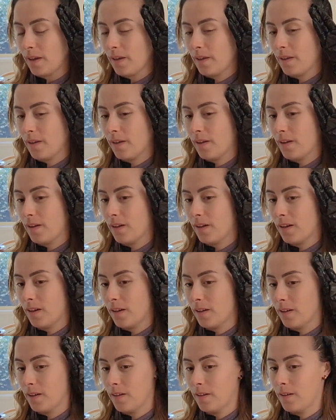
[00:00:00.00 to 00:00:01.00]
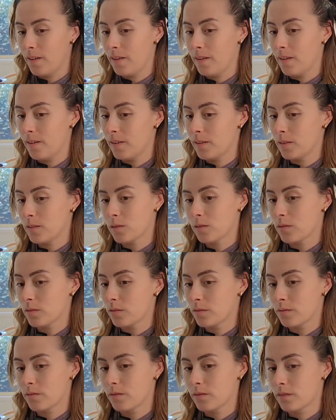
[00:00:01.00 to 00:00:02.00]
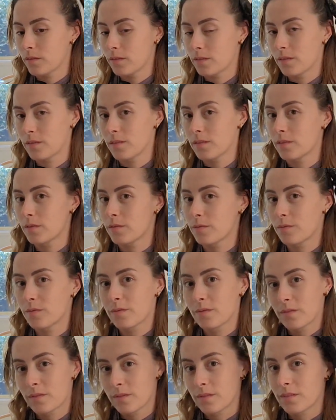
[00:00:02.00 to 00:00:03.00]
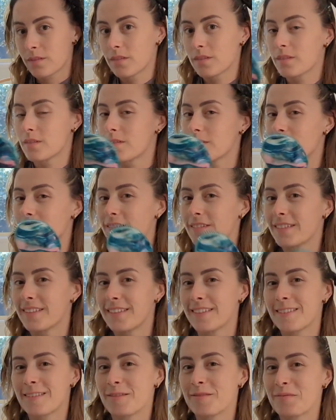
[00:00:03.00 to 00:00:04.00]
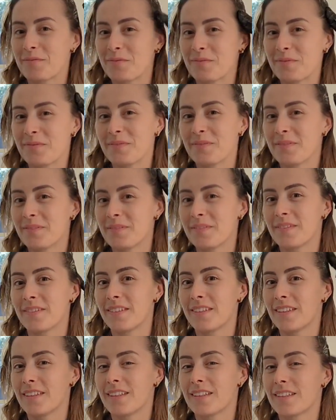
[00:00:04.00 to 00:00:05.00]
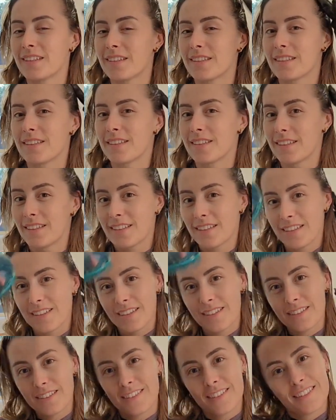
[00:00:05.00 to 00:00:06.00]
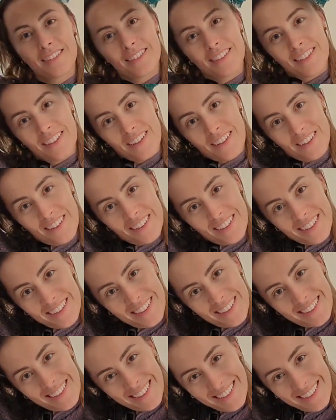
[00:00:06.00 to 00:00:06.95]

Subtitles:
(silent)